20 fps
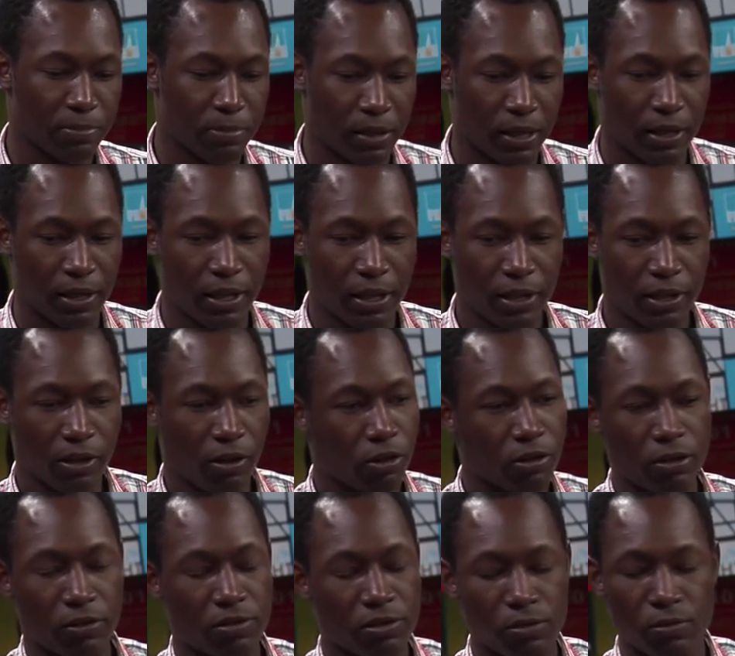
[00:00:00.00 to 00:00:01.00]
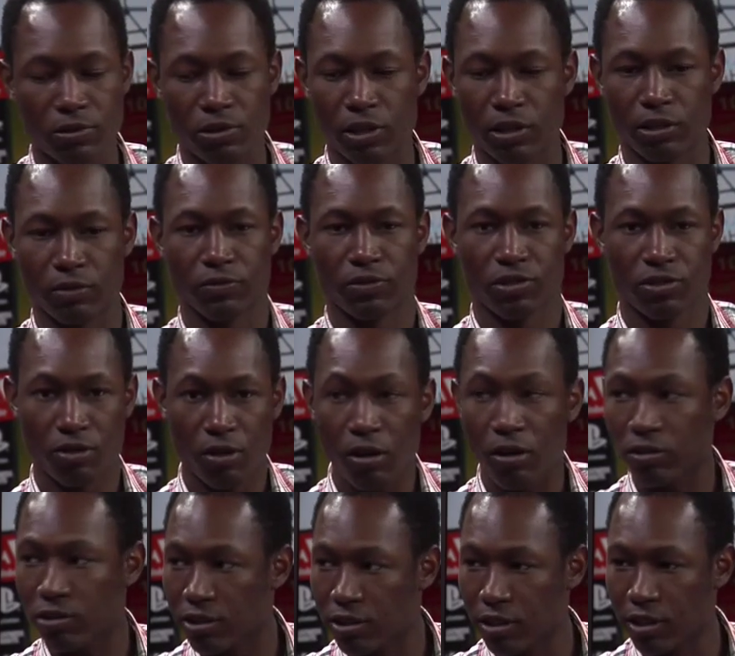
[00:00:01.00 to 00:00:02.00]
But all you have to do is look at the
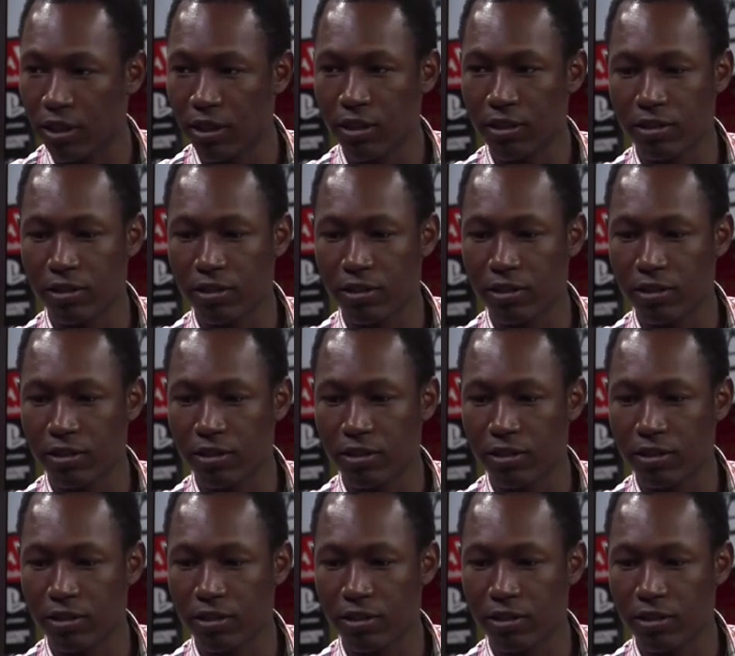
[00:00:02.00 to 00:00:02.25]
results